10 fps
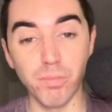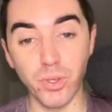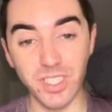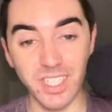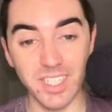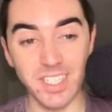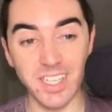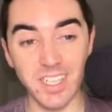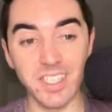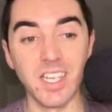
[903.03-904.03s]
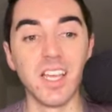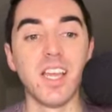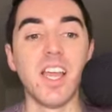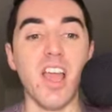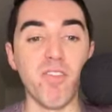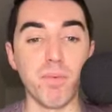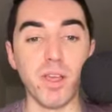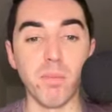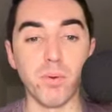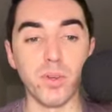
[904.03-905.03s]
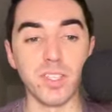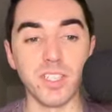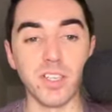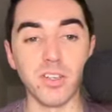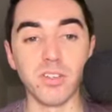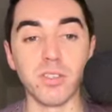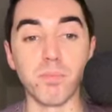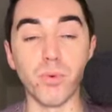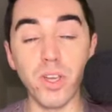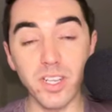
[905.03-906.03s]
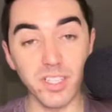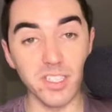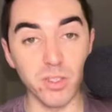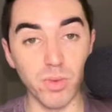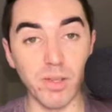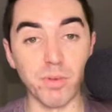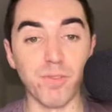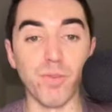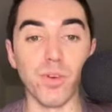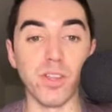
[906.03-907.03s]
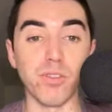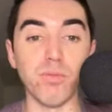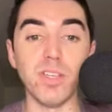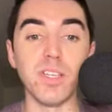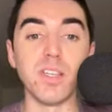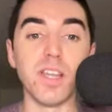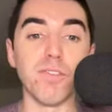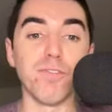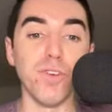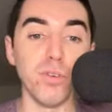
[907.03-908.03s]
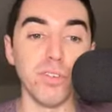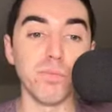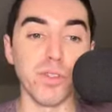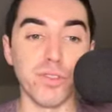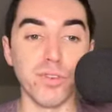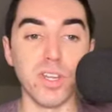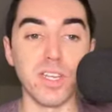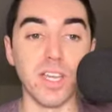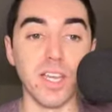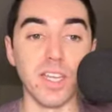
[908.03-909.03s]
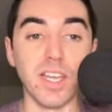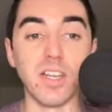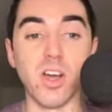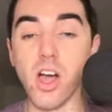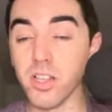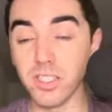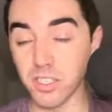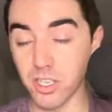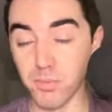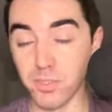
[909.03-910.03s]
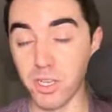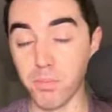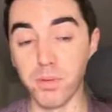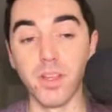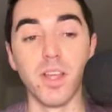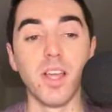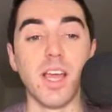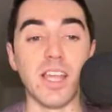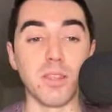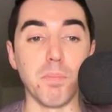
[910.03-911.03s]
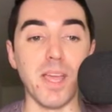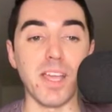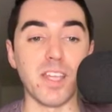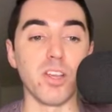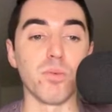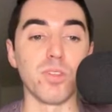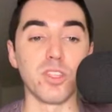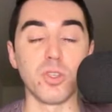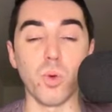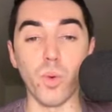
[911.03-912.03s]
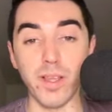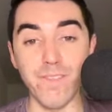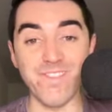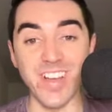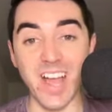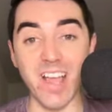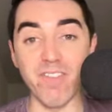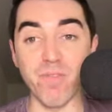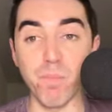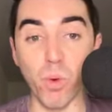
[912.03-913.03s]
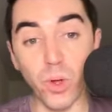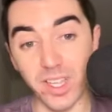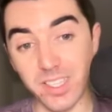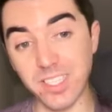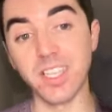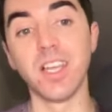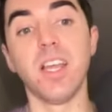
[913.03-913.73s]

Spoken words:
0.66. FPL points here, De Bruyne leads the way with 43, then Foden with 39, and Holland comes up at the back here with 25 points.